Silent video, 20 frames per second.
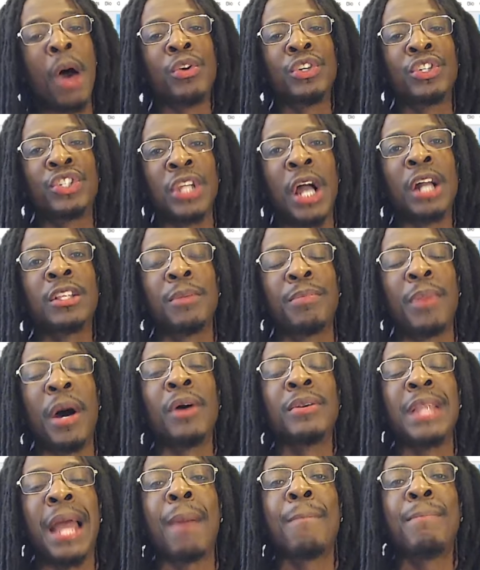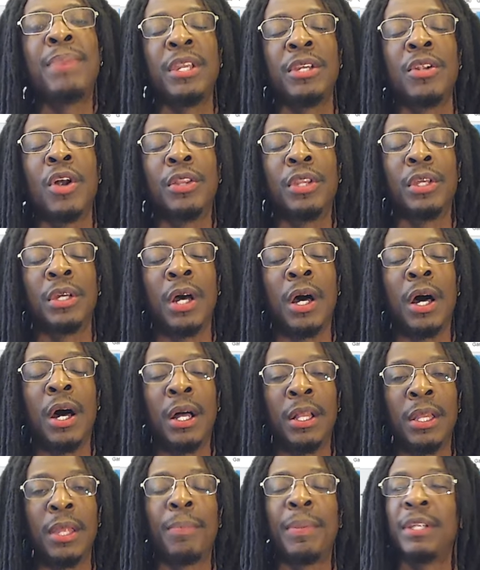shocked about not being on the
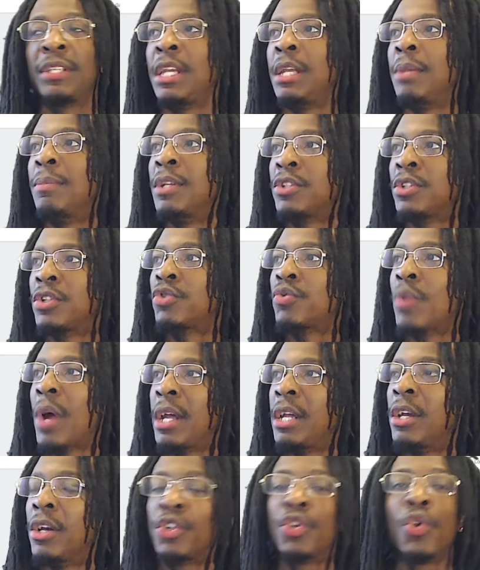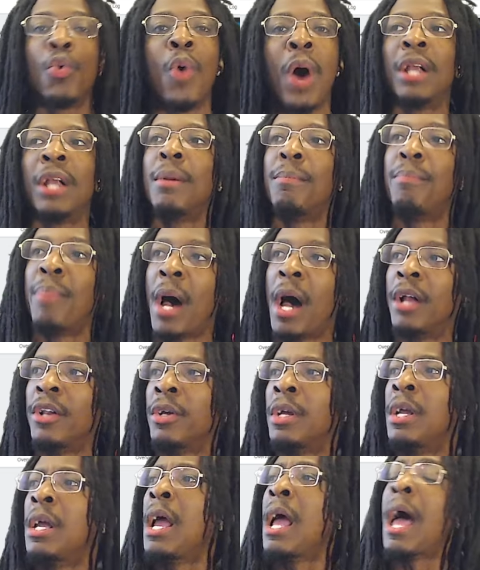Olympic team is this right here, Dawana
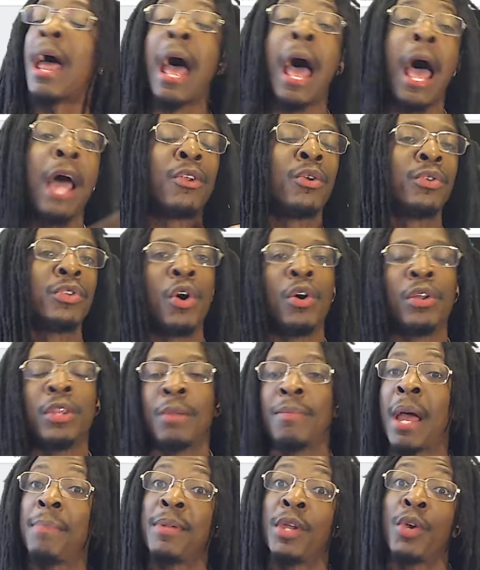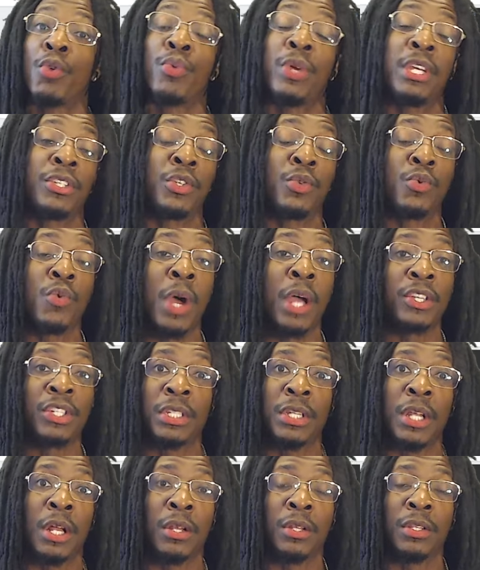Bonner. I don't know, there might be a reason why she's
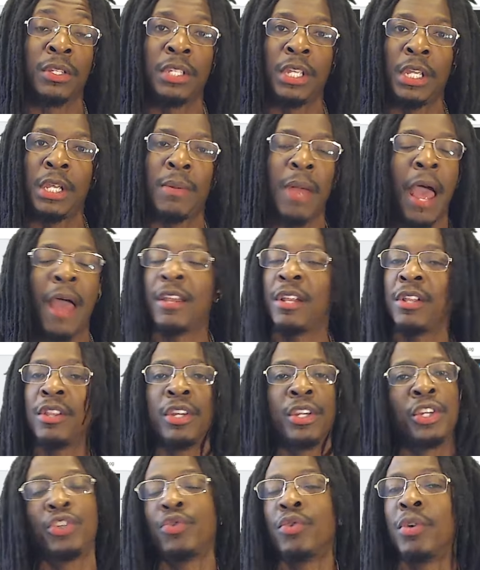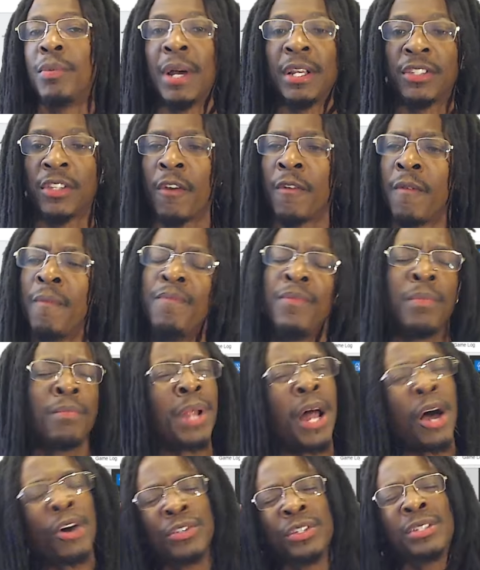not on the team. I didn't look into it myself, but
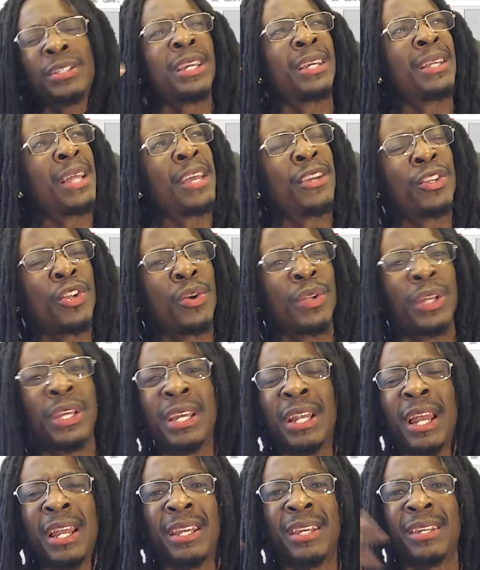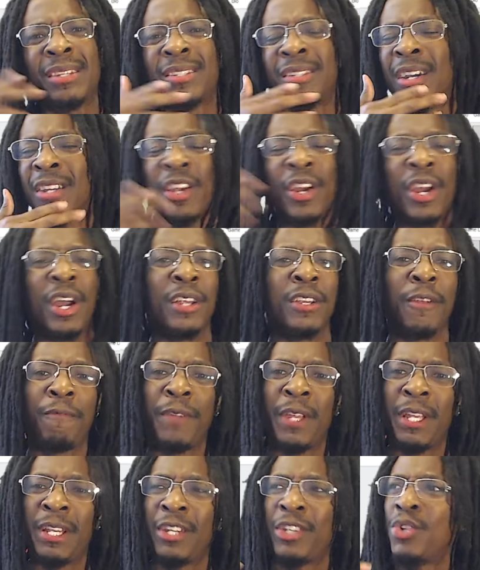I was just thinking, like, you know, the Connecticut Sun, they're
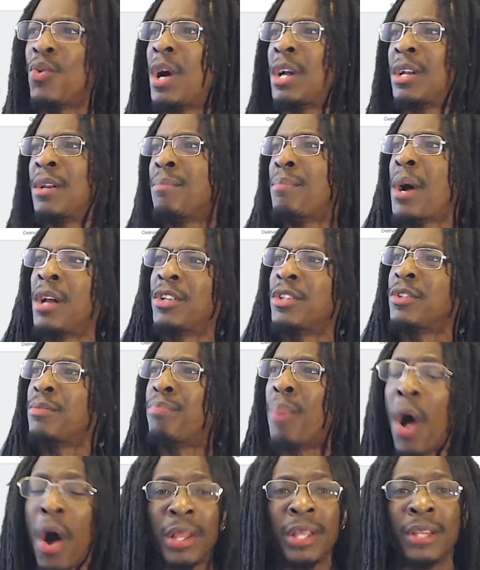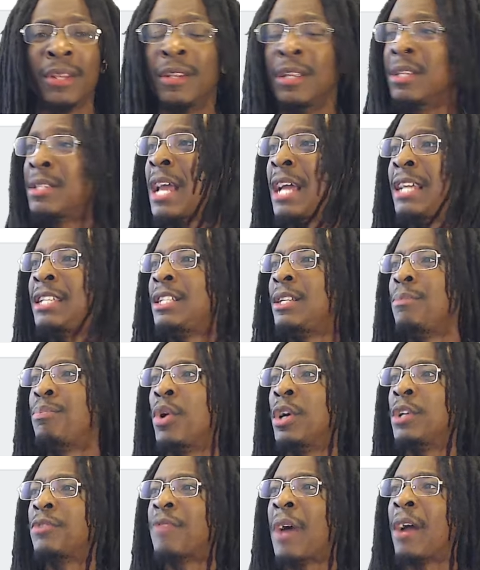undefeated. Dawana Bonner's balling, 19
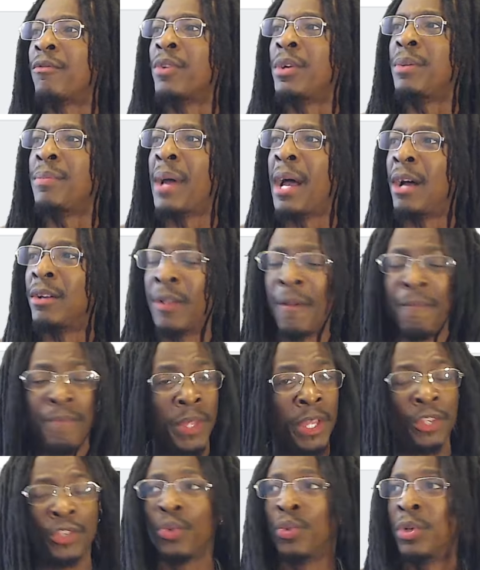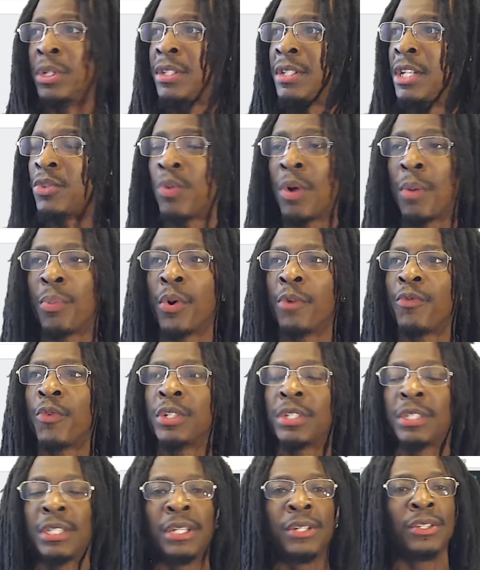points, 5 rebounds, 2 assists, 1.4
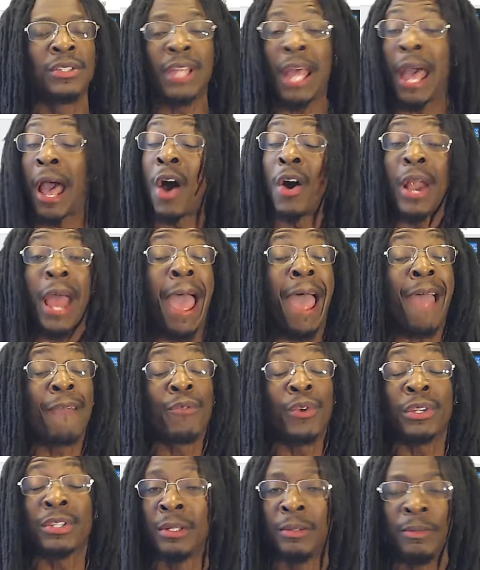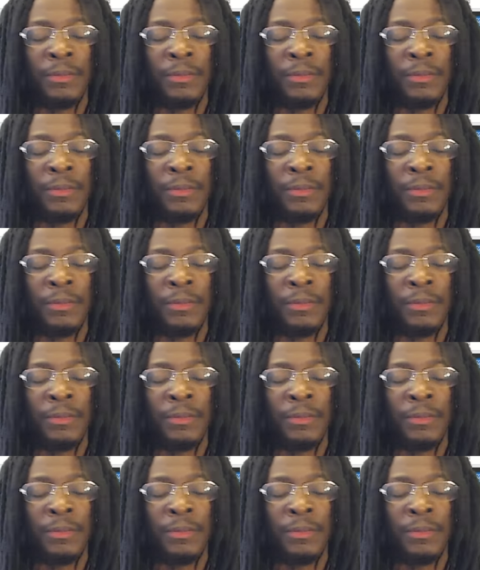steals on average.